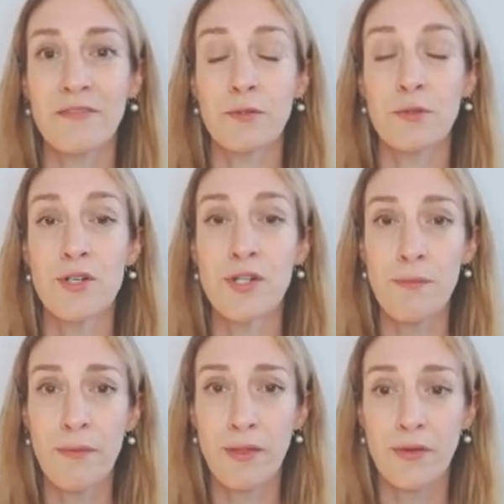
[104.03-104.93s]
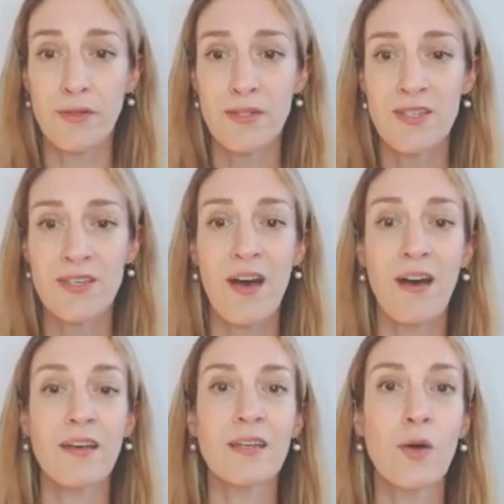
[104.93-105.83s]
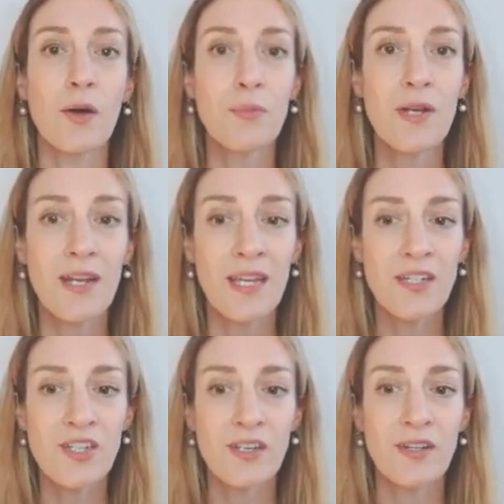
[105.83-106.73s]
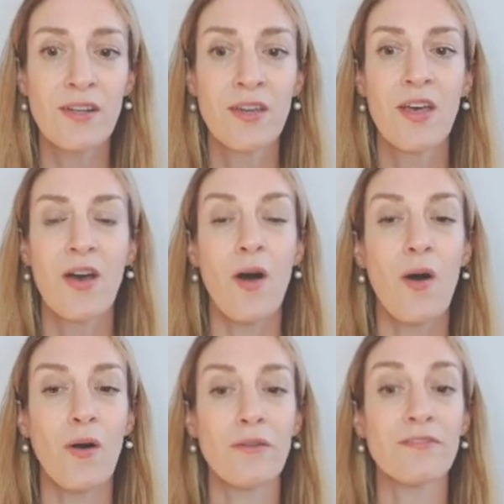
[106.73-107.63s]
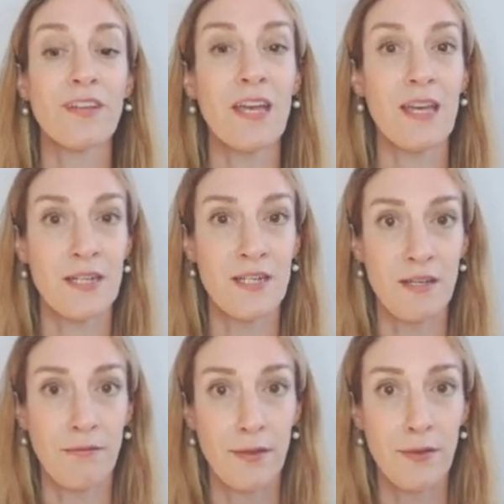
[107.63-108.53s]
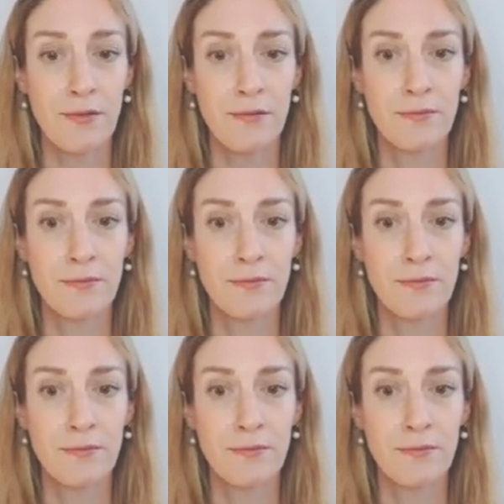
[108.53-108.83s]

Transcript: triphthongs are a combination of a diphthong